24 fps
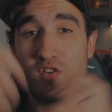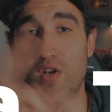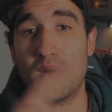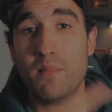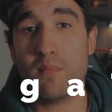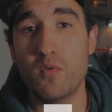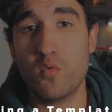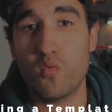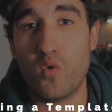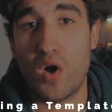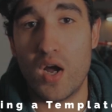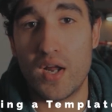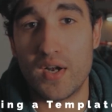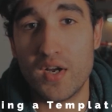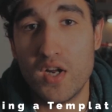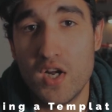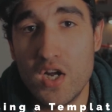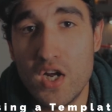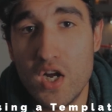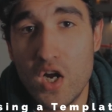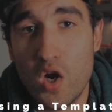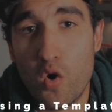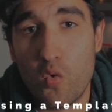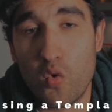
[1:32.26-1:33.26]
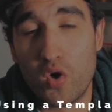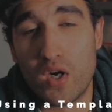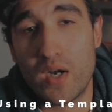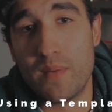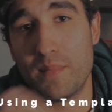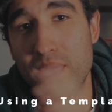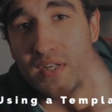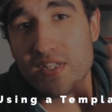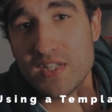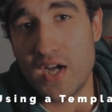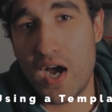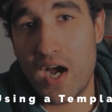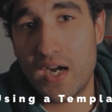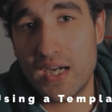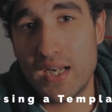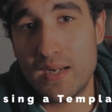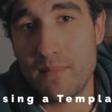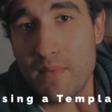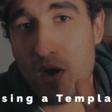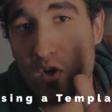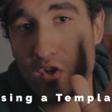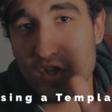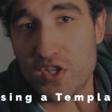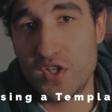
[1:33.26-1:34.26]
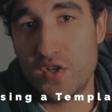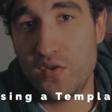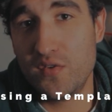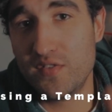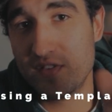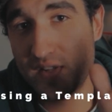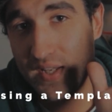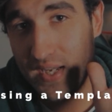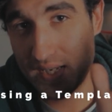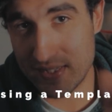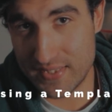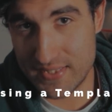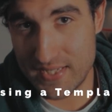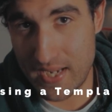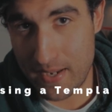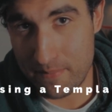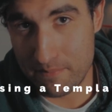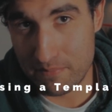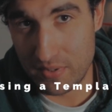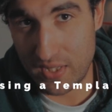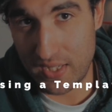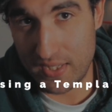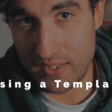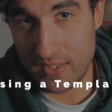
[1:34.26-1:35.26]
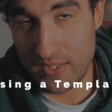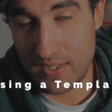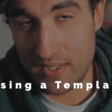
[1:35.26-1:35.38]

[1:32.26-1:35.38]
Number one, we're going to be talking about using a template.